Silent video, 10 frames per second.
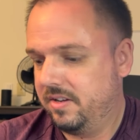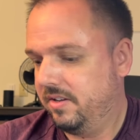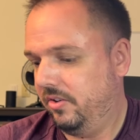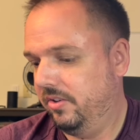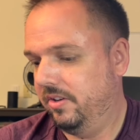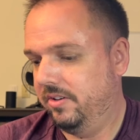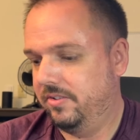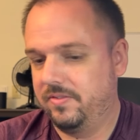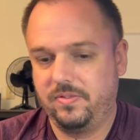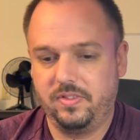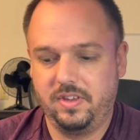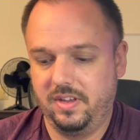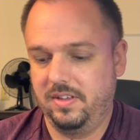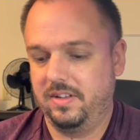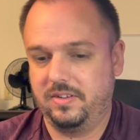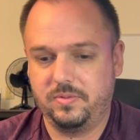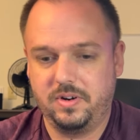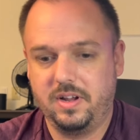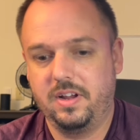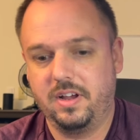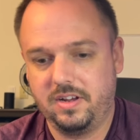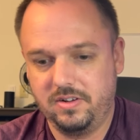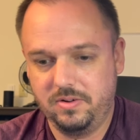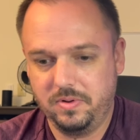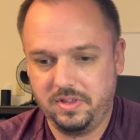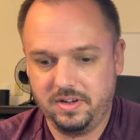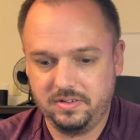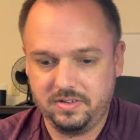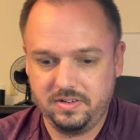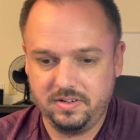So yeah, that's one I could do without.